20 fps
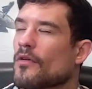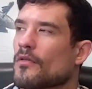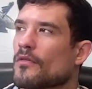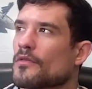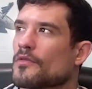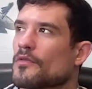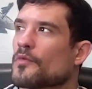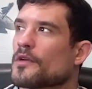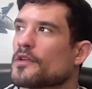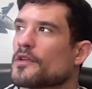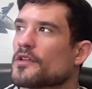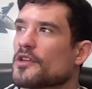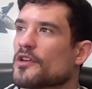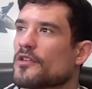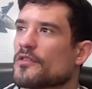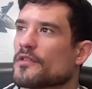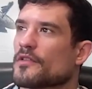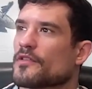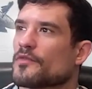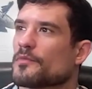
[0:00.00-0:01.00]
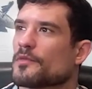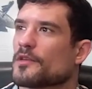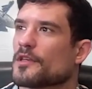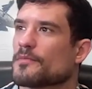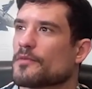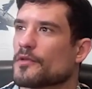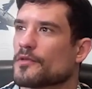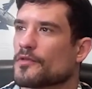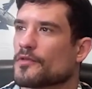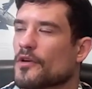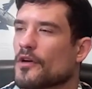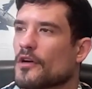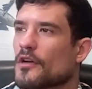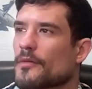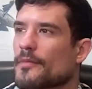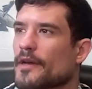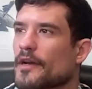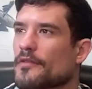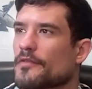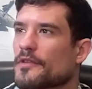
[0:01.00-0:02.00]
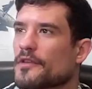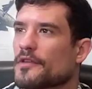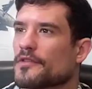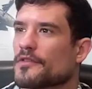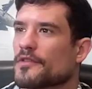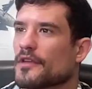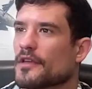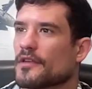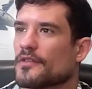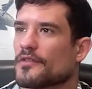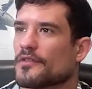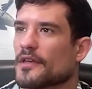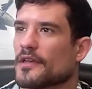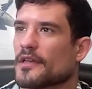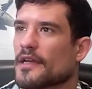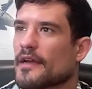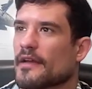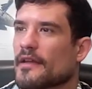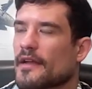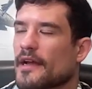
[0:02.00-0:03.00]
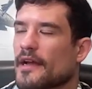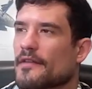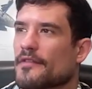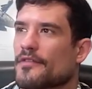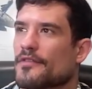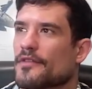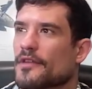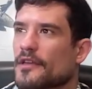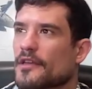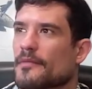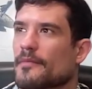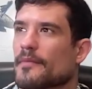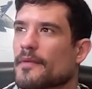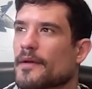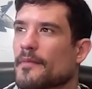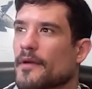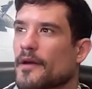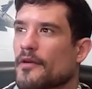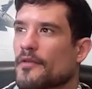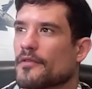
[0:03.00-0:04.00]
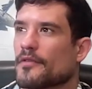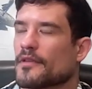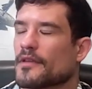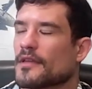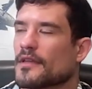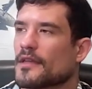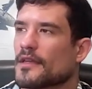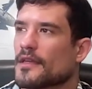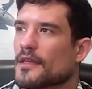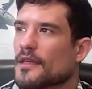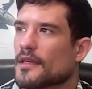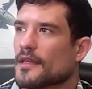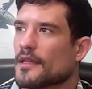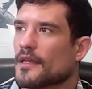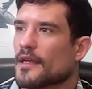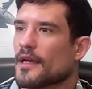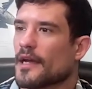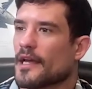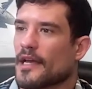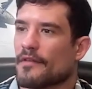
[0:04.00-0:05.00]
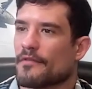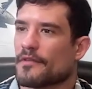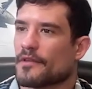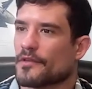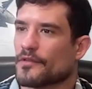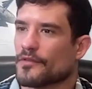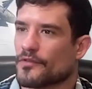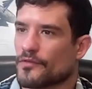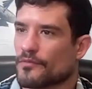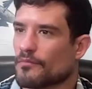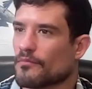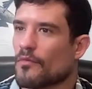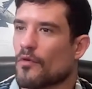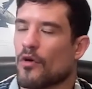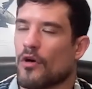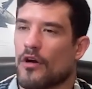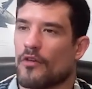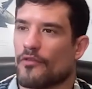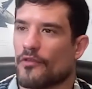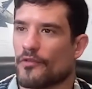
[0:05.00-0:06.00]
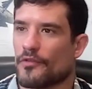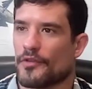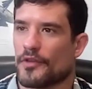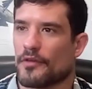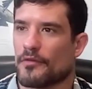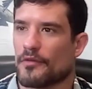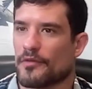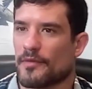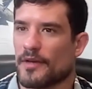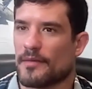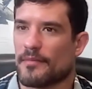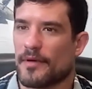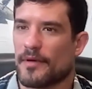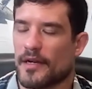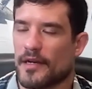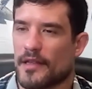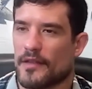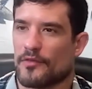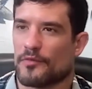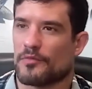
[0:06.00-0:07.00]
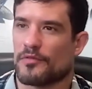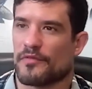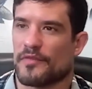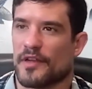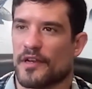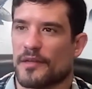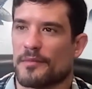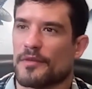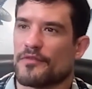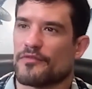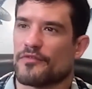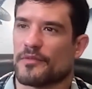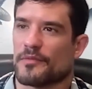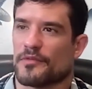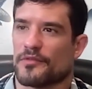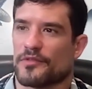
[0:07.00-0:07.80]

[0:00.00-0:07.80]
when you hear these people talk about these things, like I think about, I have this awful thing with my body that's preventing me from